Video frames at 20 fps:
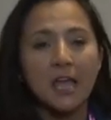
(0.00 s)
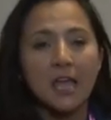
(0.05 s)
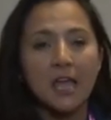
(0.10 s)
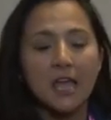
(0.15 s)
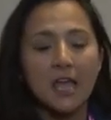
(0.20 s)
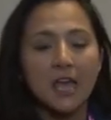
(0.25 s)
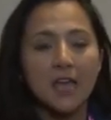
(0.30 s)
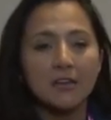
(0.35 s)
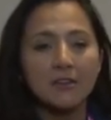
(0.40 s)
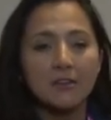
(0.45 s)

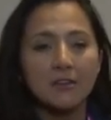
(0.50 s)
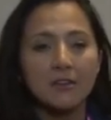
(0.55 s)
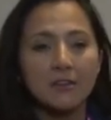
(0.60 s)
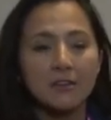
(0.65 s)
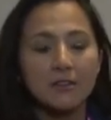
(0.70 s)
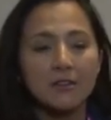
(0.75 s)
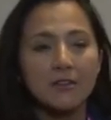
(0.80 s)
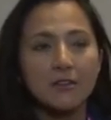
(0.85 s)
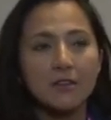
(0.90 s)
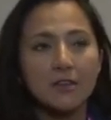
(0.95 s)
And
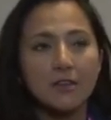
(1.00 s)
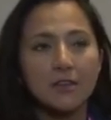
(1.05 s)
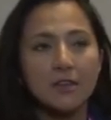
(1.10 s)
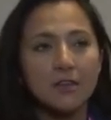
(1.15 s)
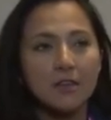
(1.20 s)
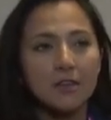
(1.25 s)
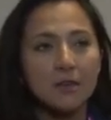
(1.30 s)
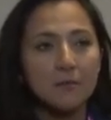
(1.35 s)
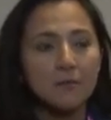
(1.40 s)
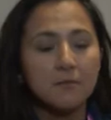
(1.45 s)

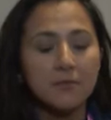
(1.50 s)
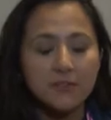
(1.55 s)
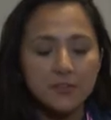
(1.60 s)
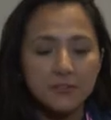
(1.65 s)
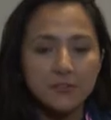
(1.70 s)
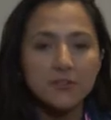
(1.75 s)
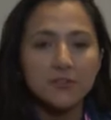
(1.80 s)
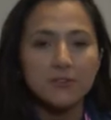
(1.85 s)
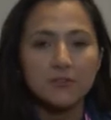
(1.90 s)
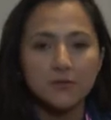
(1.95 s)
the
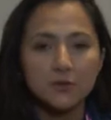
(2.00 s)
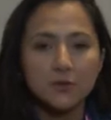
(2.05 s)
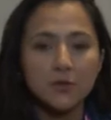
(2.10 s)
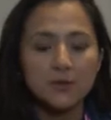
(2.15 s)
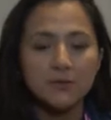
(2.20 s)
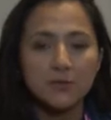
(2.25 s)
mission of